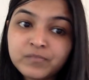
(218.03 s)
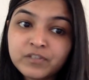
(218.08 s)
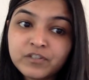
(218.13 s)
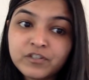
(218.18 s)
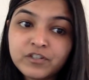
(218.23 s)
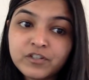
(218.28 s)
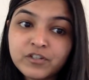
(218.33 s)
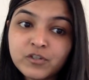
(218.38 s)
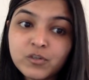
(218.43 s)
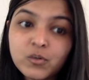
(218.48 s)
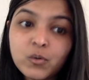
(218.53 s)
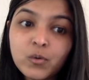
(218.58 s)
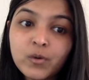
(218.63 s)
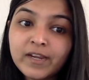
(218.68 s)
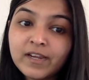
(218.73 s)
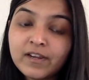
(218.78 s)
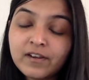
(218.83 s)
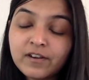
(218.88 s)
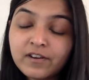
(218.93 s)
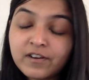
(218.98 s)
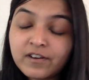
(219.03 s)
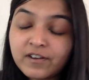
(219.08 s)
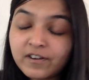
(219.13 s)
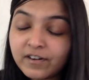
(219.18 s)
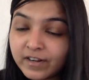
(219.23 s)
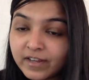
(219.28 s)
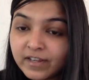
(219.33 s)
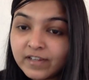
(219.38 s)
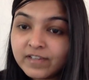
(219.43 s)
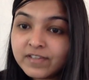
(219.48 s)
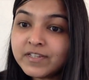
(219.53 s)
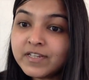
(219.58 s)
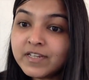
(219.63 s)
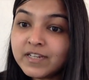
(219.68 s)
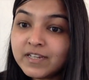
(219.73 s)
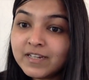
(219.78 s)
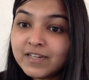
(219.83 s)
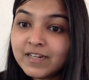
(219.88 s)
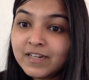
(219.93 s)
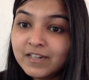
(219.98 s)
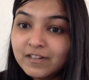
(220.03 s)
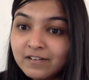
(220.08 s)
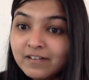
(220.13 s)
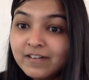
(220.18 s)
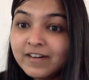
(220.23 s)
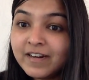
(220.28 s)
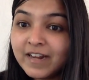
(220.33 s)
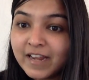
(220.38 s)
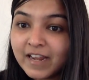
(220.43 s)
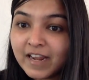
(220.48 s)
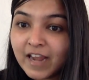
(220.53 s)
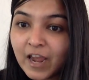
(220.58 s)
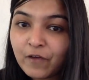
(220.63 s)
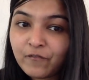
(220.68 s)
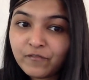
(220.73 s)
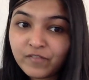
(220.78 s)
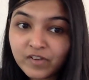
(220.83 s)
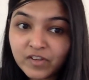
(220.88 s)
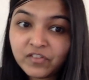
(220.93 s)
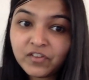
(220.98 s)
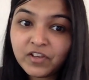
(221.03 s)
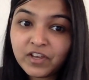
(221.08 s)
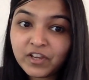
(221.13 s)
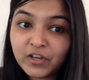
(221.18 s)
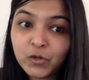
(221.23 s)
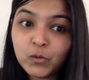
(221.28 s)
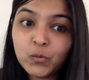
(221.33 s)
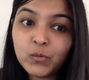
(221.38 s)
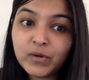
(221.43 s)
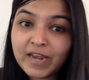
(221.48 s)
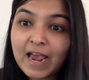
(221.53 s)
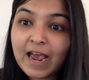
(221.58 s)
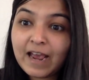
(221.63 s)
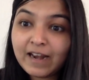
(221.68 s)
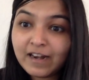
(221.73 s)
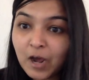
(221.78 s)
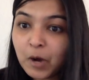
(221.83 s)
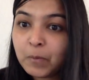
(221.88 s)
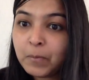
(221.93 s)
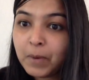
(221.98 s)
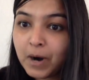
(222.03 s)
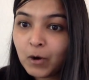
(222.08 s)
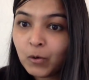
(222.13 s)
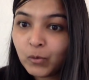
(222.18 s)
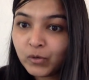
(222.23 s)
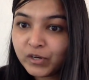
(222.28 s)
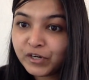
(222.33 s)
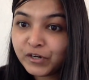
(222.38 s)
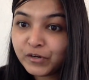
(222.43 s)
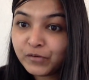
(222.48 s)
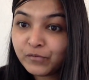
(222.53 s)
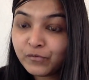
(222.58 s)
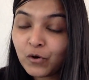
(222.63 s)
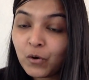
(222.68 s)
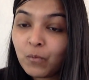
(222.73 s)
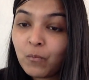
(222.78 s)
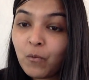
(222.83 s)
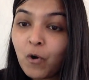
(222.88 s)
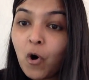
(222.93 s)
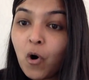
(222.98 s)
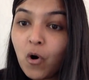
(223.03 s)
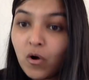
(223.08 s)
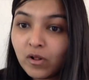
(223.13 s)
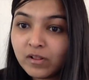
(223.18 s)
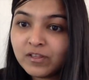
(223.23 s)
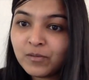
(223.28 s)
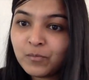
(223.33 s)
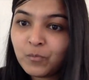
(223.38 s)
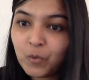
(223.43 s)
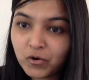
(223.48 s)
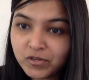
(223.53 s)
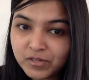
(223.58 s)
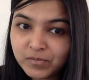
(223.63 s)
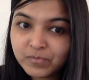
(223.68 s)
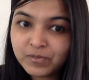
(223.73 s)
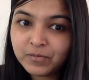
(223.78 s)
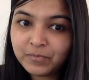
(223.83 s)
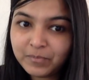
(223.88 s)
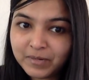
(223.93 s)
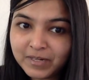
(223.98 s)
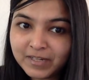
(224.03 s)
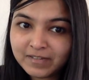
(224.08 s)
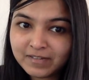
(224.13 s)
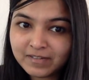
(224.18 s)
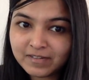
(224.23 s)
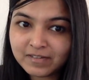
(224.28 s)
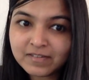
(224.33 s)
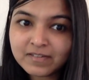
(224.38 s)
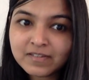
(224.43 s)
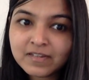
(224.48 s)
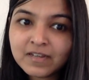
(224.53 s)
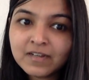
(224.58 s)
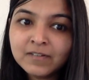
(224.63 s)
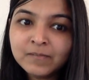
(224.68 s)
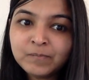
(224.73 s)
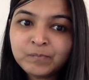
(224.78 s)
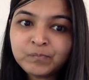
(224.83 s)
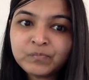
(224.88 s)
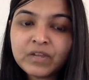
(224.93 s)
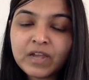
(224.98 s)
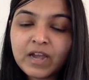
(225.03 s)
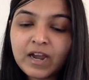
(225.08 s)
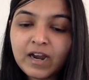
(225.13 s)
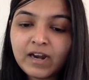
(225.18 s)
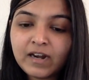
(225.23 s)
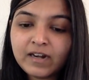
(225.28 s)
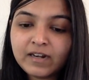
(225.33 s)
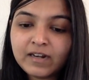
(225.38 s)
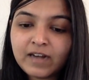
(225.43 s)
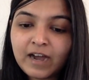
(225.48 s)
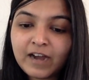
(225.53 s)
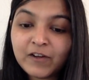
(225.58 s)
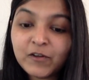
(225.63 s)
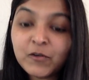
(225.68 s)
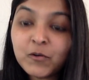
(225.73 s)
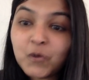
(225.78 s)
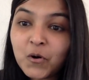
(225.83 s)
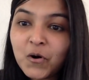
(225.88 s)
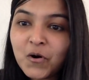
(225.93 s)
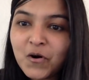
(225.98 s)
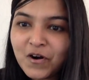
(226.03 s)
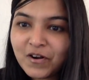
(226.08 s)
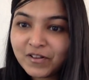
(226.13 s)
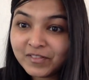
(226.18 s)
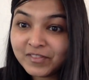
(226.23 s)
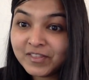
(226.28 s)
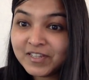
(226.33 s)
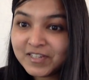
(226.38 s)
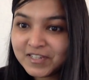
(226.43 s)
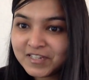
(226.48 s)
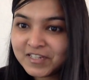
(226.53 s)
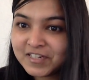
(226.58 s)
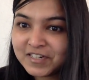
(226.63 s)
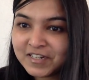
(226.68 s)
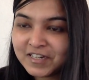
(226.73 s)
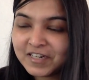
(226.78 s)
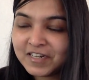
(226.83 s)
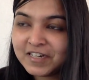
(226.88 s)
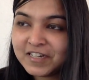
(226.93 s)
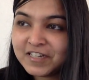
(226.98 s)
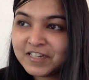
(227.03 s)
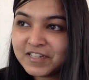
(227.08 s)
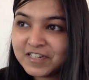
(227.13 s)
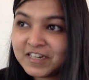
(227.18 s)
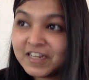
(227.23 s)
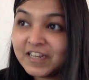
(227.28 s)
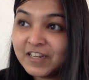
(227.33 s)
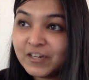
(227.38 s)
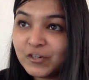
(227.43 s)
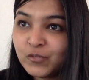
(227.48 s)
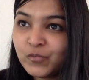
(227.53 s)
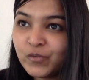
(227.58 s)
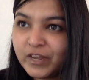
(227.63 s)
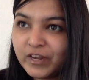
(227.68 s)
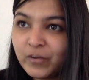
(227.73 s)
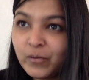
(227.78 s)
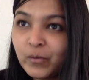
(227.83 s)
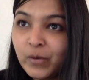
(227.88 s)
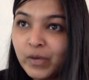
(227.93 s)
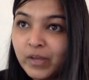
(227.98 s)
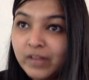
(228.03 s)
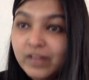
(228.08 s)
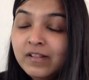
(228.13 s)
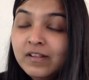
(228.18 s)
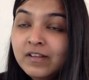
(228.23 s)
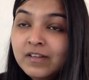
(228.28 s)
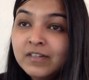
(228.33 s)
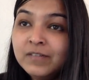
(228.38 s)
just going crazy, learning everything you can about it from all the possible places. And I know this stage very well,